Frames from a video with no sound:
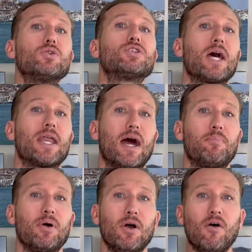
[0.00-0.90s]
set
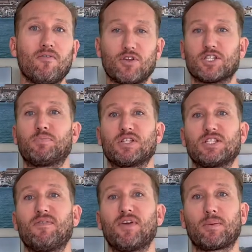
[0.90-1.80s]
up for the
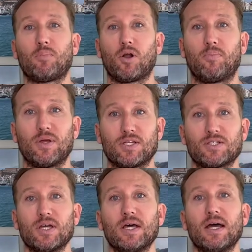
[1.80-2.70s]
specific
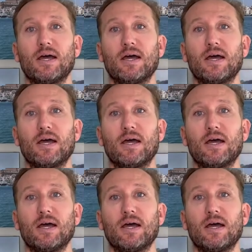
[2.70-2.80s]
purpose